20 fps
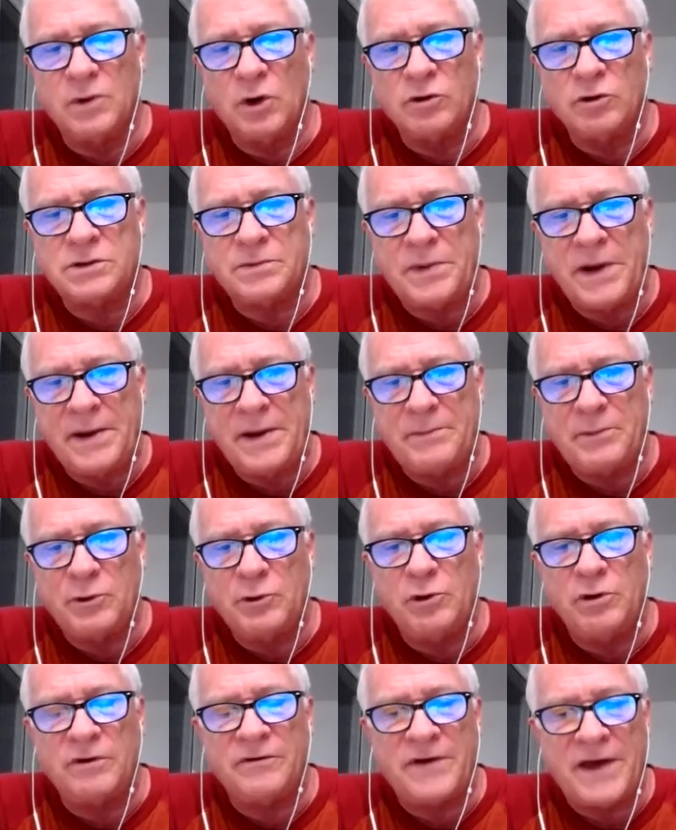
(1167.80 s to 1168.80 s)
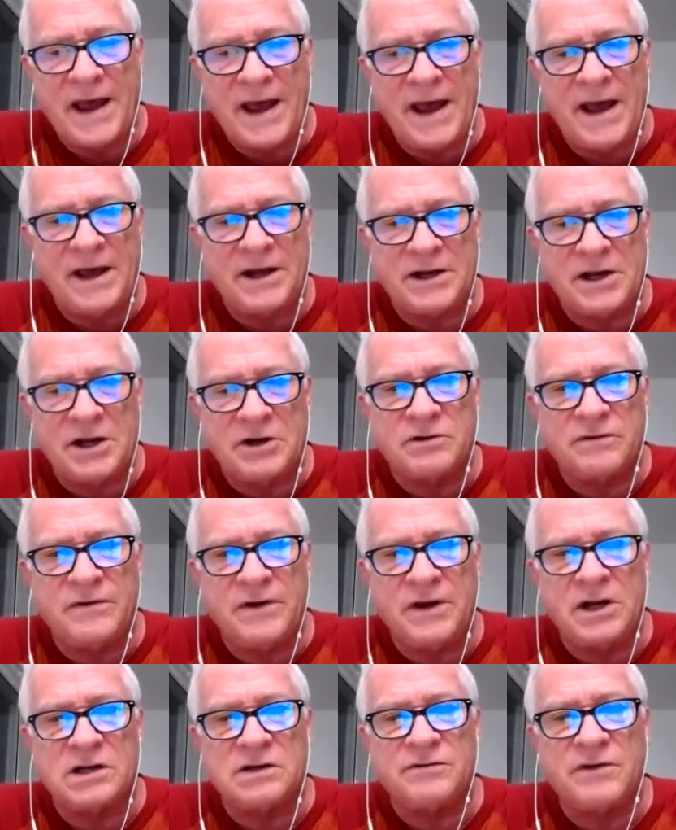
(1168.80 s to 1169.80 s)
most people who have had
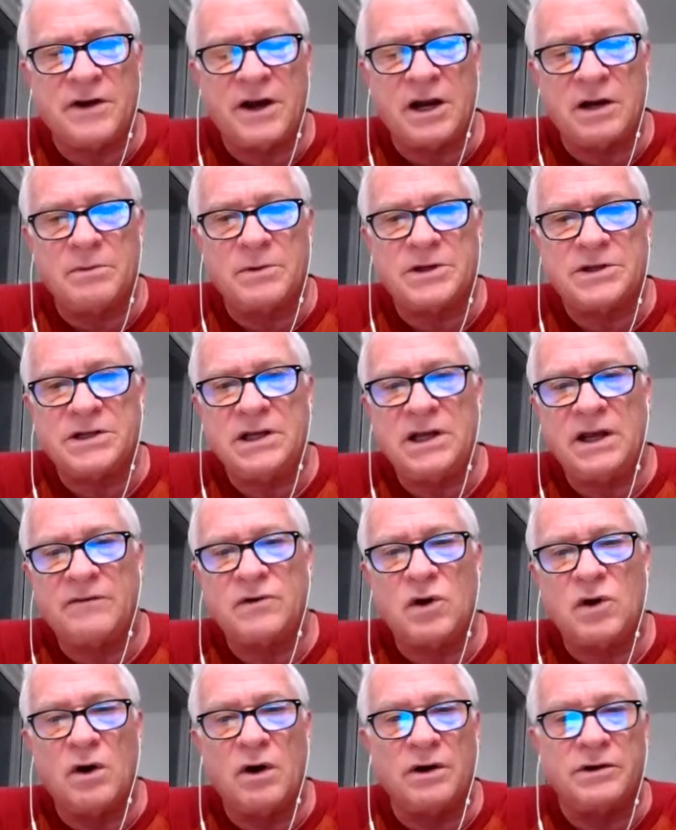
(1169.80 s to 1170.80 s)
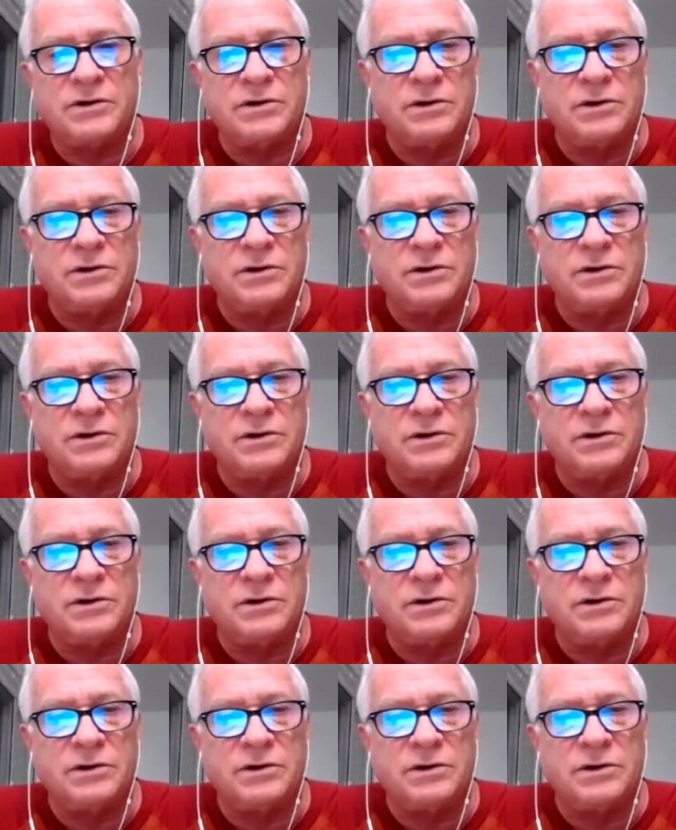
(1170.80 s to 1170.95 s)
intravenous vitamin C have gone